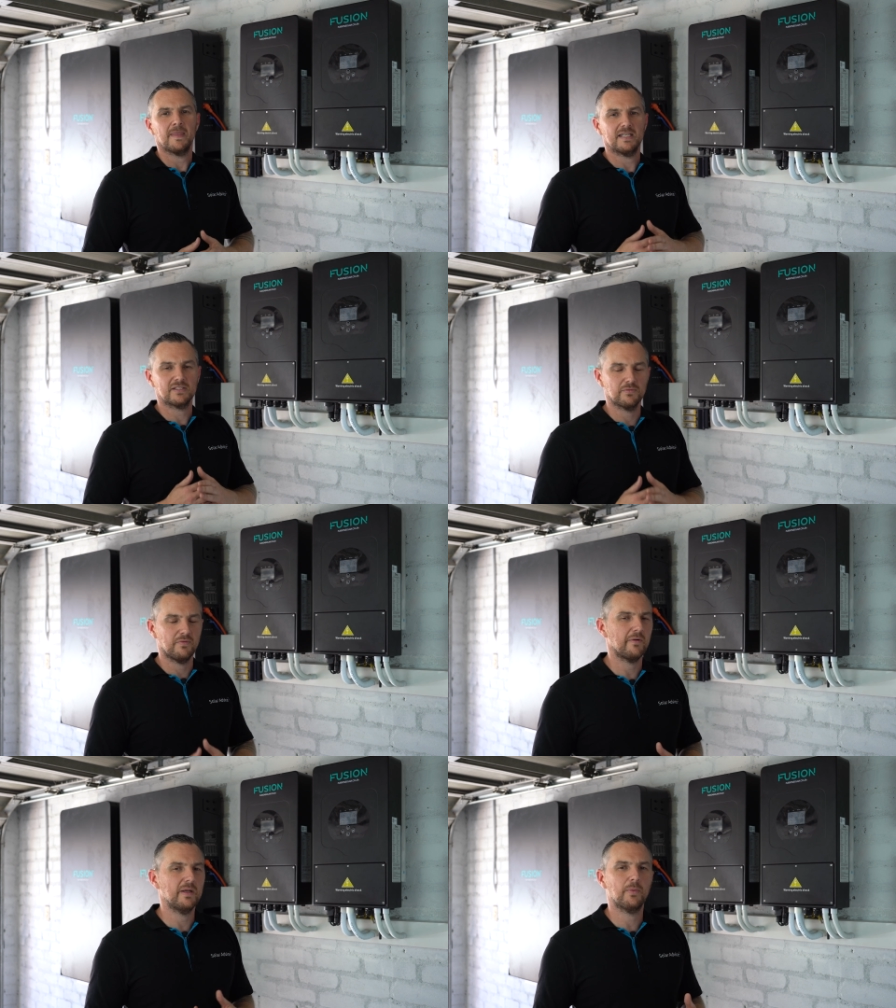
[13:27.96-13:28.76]
it's
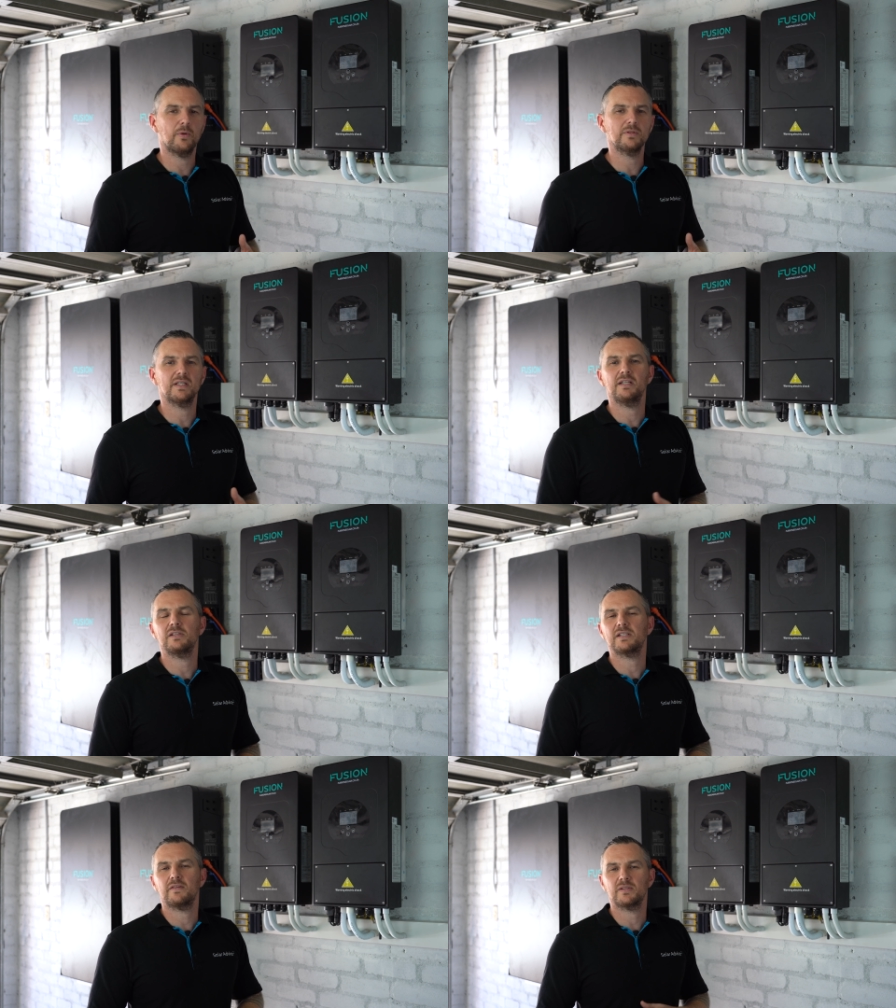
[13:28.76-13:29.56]
very important to get
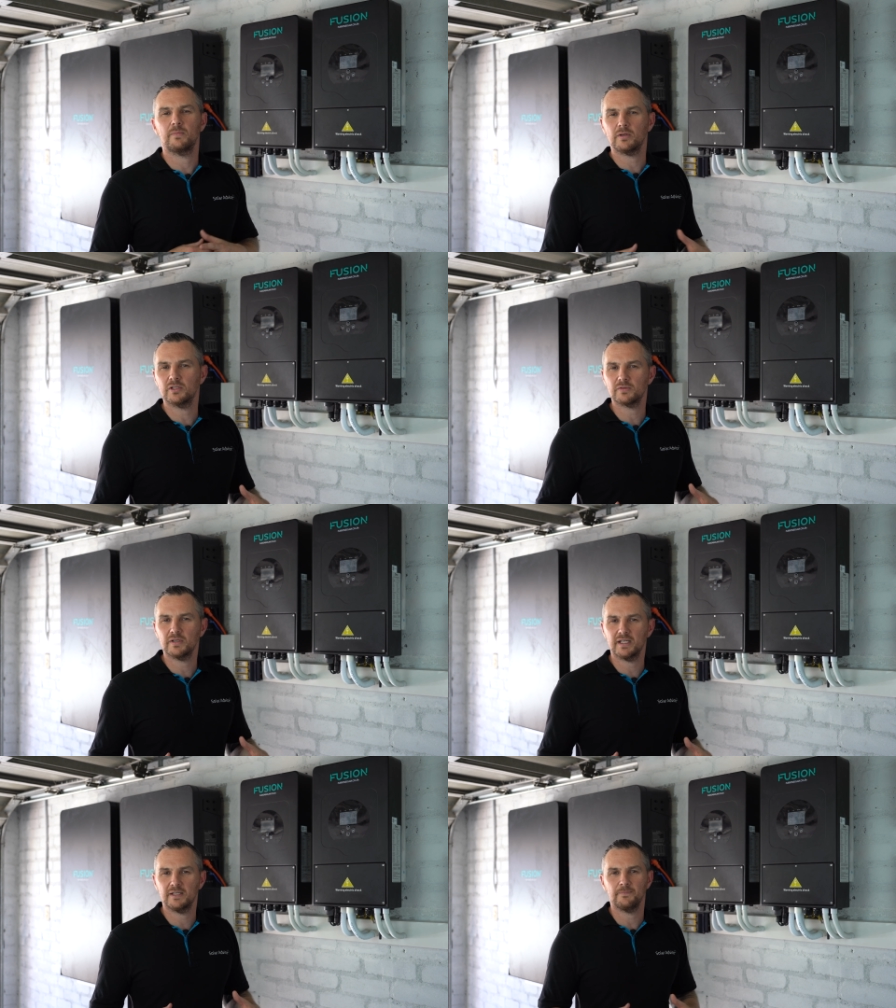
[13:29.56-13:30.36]
yourself some
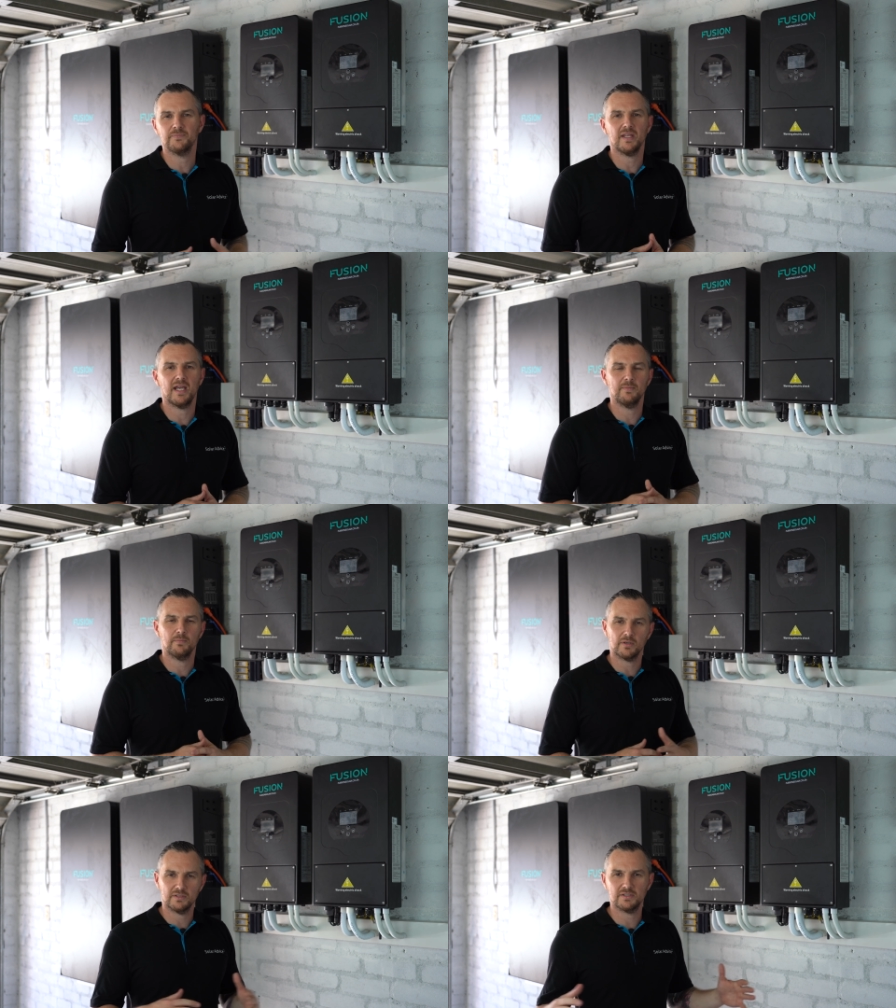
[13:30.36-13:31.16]
monitoring in and
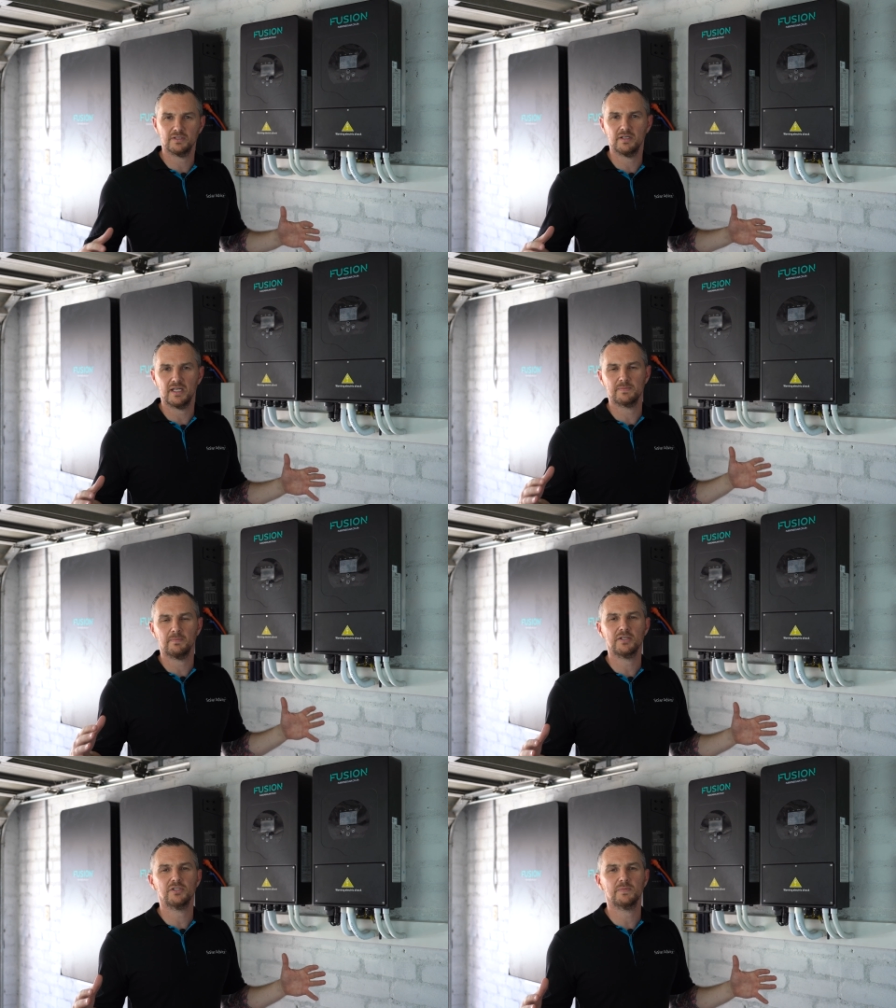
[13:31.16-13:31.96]
monitor as
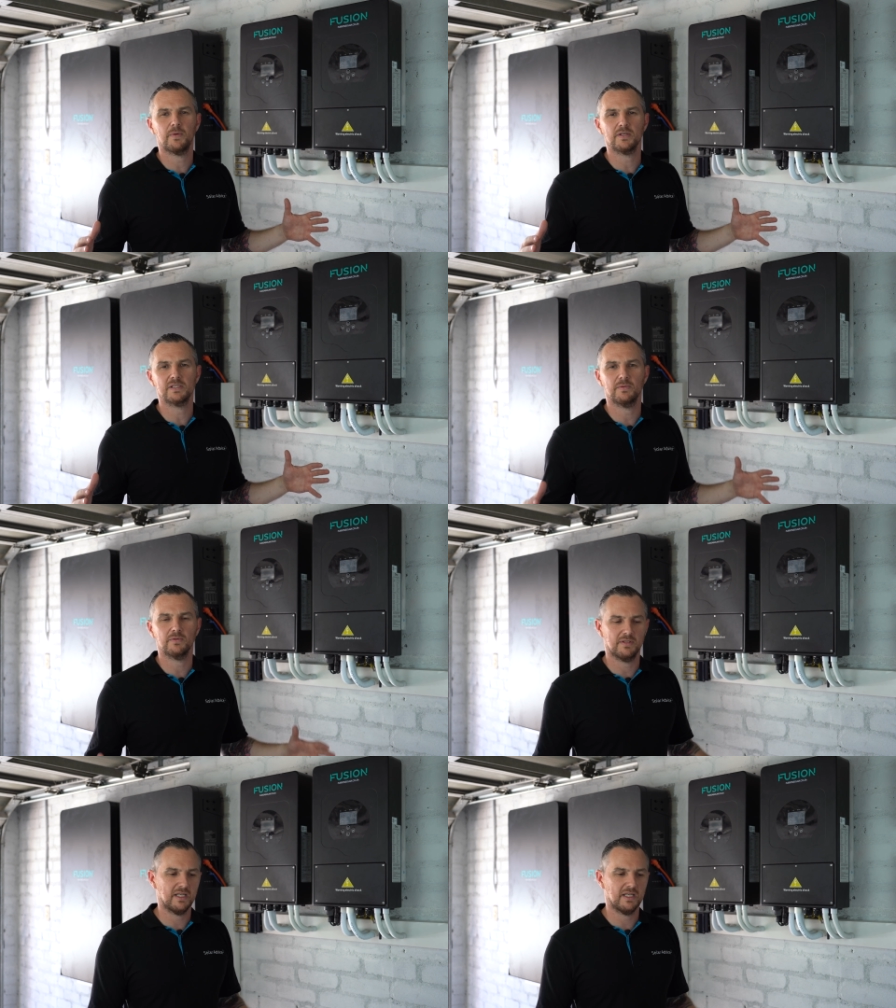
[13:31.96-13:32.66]
much as possible.